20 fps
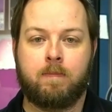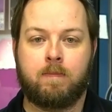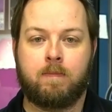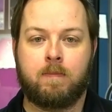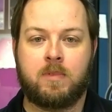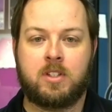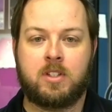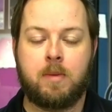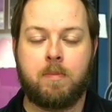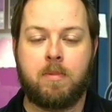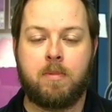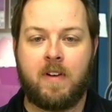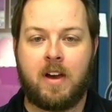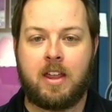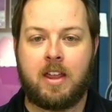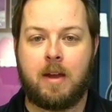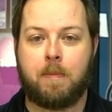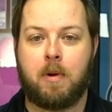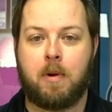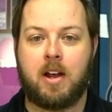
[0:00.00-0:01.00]
simplify
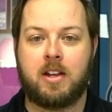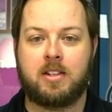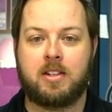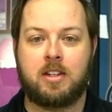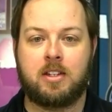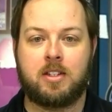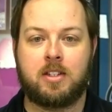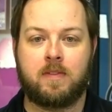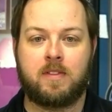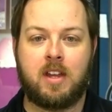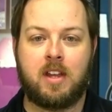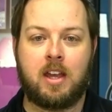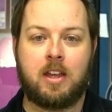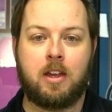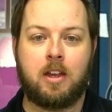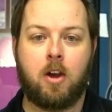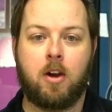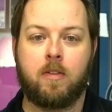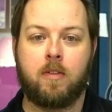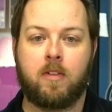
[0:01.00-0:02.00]
that process of
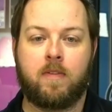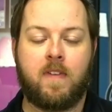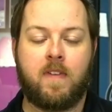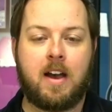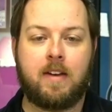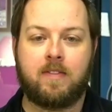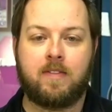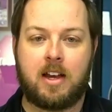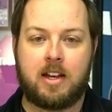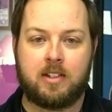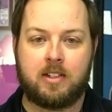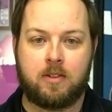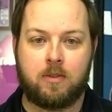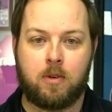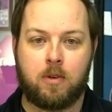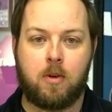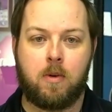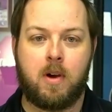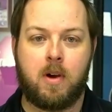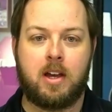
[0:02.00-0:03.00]
taking over 5,000
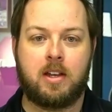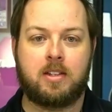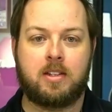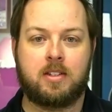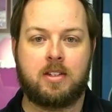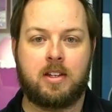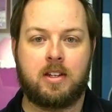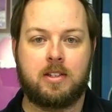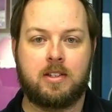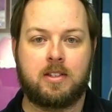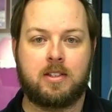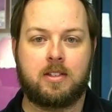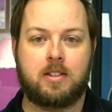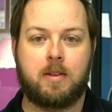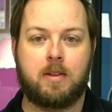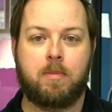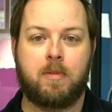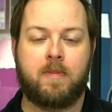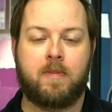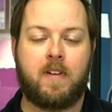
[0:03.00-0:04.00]
requests and
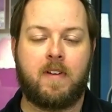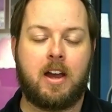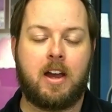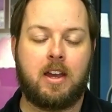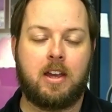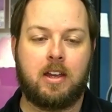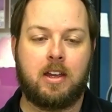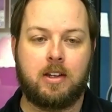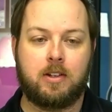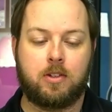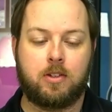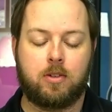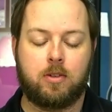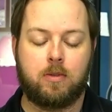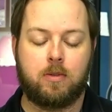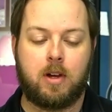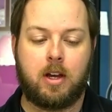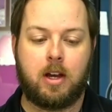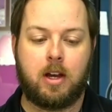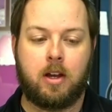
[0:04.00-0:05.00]
simplify it
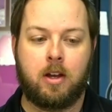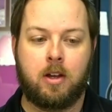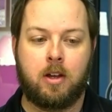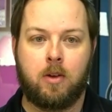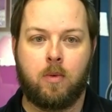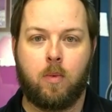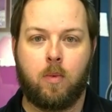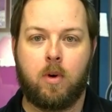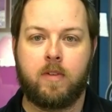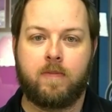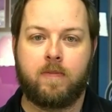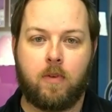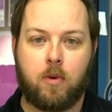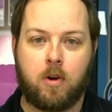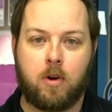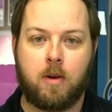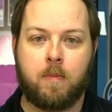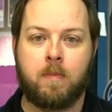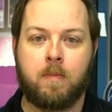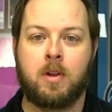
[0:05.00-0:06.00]
into one
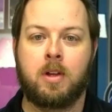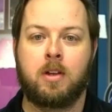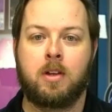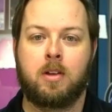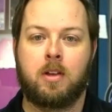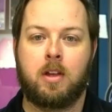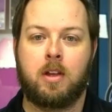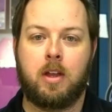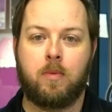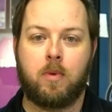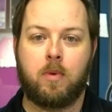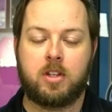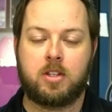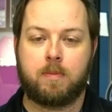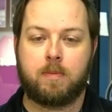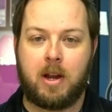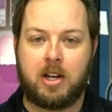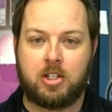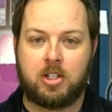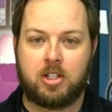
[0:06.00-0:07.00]
form and one
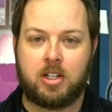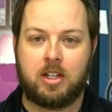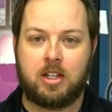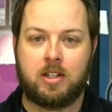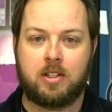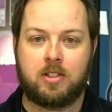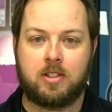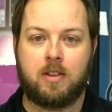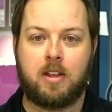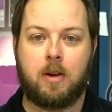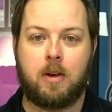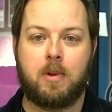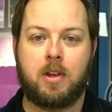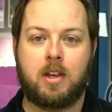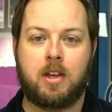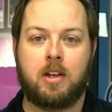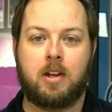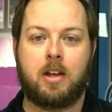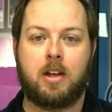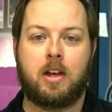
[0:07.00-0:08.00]
spreadsheet so that we
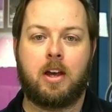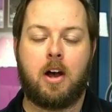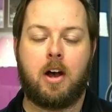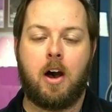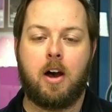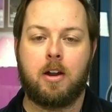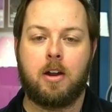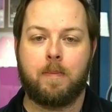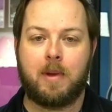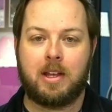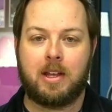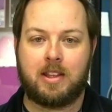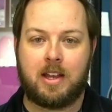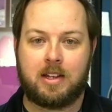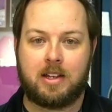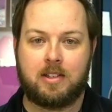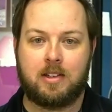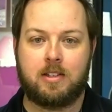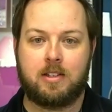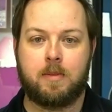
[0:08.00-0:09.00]
could automate that
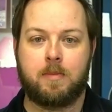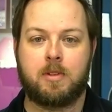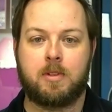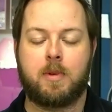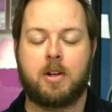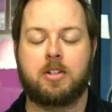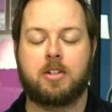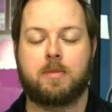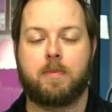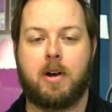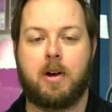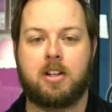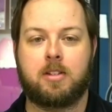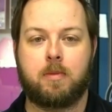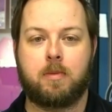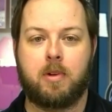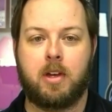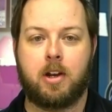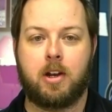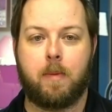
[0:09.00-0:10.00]
system as much as
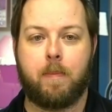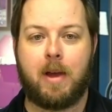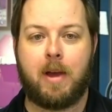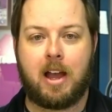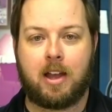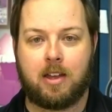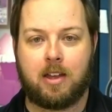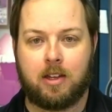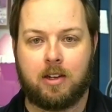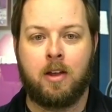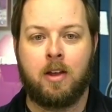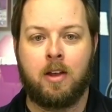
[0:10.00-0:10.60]
possible in our backend.